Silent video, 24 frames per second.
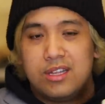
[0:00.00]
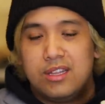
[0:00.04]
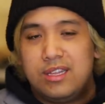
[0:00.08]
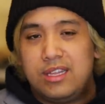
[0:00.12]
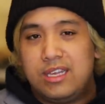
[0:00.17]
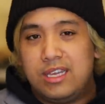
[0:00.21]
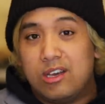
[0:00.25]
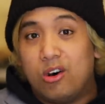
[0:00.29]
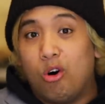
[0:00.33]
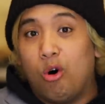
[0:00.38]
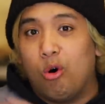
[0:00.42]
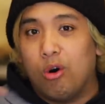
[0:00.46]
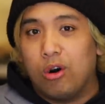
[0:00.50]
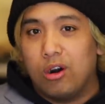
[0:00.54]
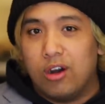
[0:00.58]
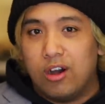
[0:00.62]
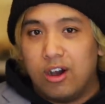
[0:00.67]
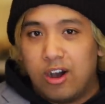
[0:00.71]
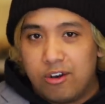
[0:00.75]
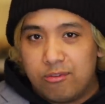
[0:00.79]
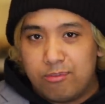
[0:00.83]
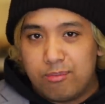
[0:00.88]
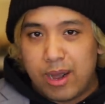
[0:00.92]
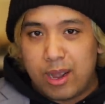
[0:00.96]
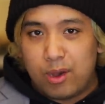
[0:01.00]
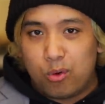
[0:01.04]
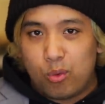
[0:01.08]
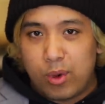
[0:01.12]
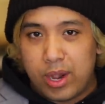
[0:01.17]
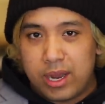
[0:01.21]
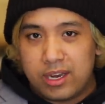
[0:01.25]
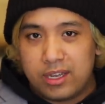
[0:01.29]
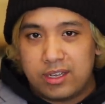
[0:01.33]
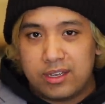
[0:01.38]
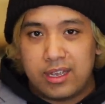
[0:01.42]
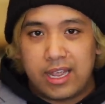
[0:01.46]
the aura of my
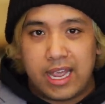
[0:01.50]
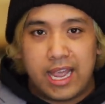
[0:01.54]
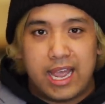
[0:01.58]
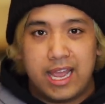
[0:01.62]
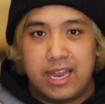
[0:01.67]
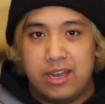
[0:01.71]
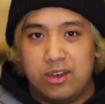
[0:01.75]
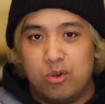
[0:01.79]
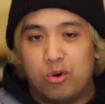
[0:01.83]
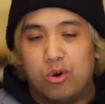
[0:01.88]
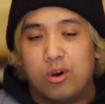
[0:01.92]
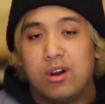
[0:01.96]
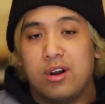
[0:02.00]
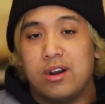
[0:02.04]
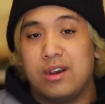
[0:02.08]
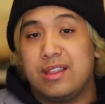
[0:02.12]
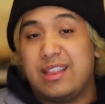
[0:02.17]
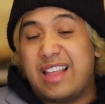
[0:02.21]
wedding and or